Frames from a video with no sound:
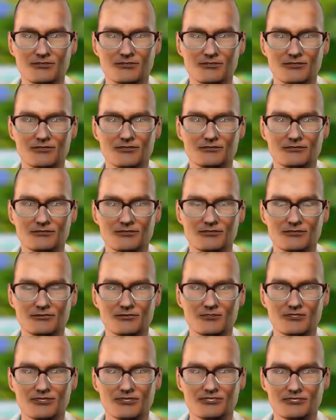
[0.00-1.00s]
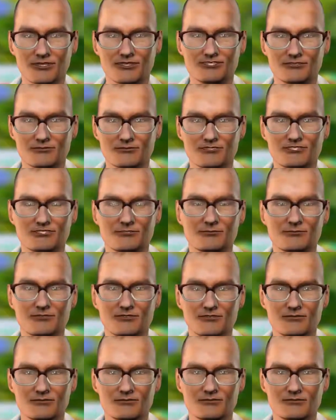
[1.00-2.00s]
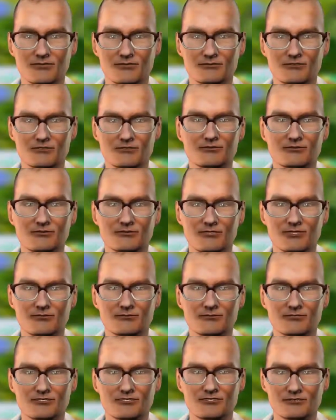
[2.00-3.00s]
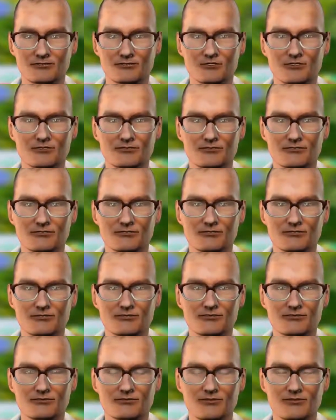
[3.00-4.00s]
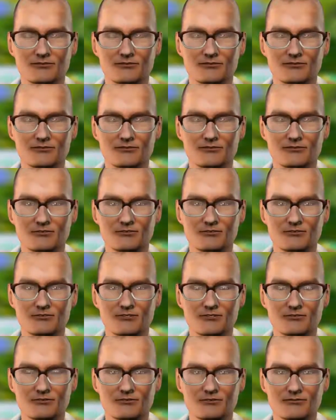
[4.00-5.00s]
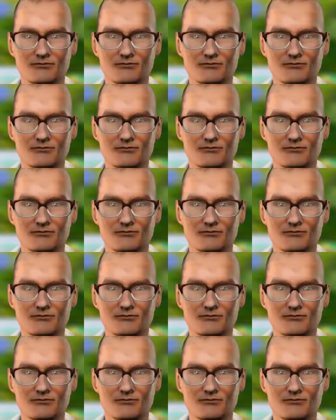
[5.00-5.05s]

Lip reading: you would be thinking, yes, this is a sign from God to show that I'm a messenger. But what did Prophet Muhammad do?